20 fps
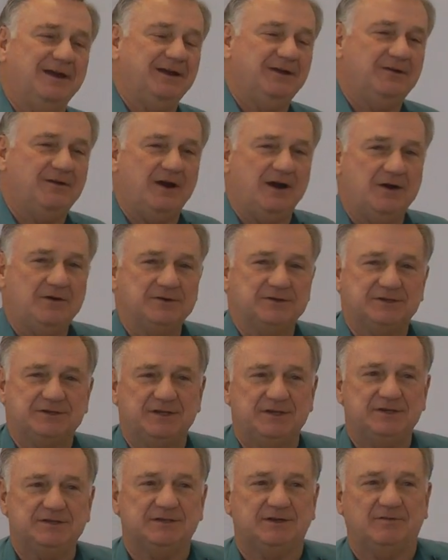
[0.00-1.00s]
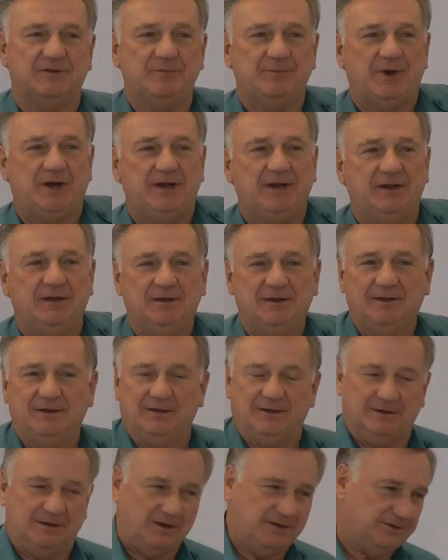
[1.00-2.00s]
You know, I always tease everybody,
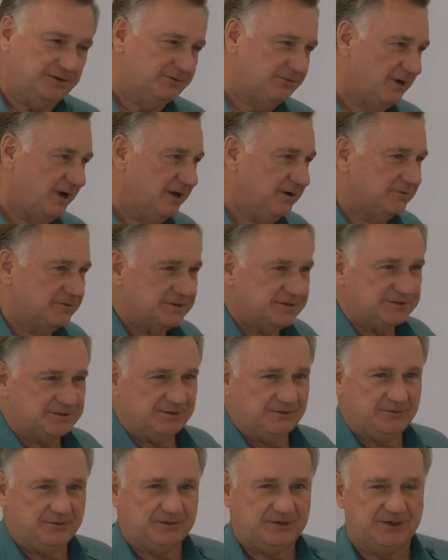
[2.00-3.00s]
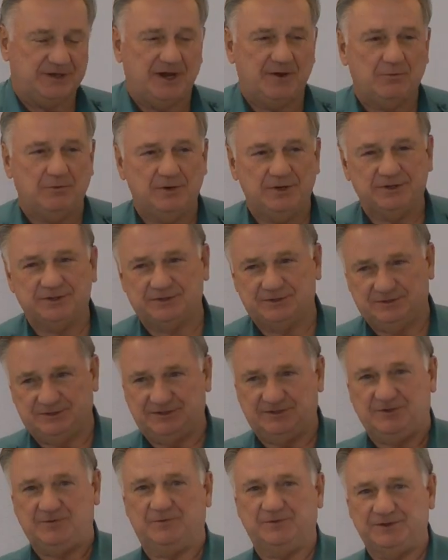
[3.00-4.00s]
on the Durango and Silverton, I
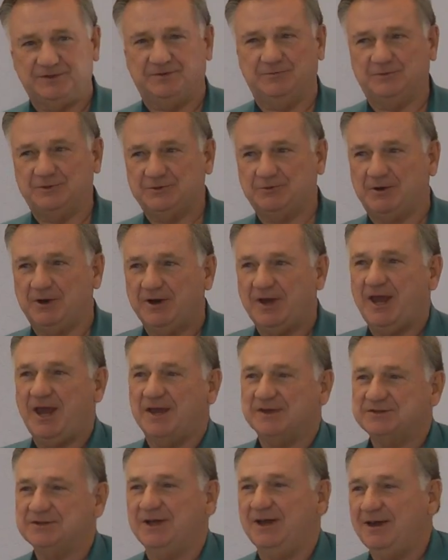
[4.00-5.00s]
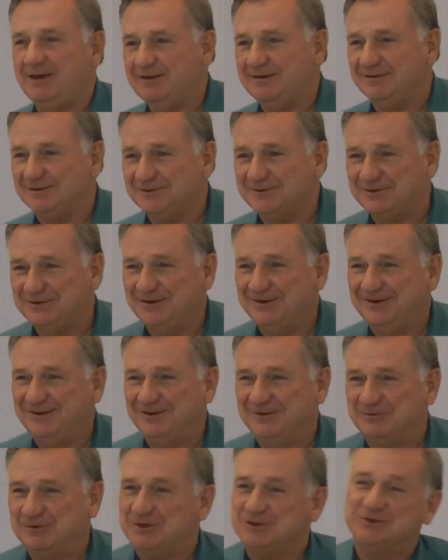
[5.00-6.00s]
wish Silverton was where Cascade is,
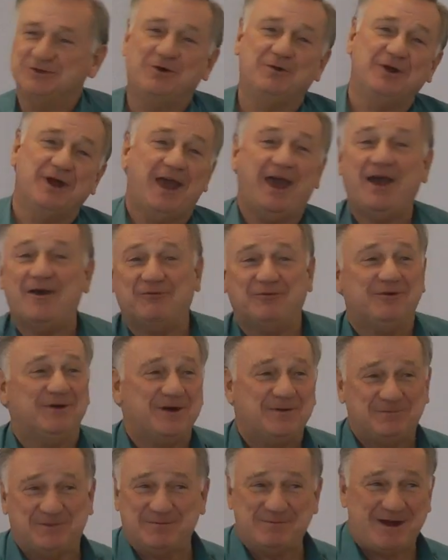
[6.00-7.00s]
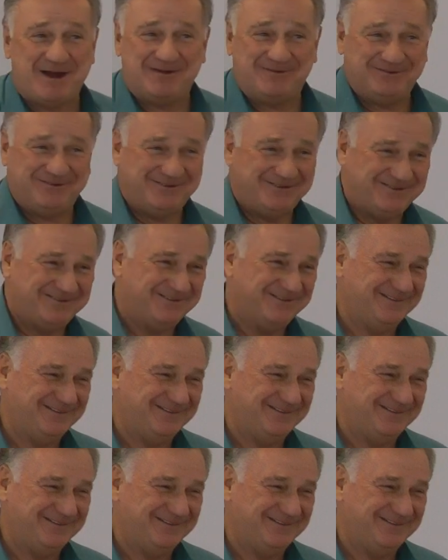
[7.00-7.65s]
which is only halfway up the mountain.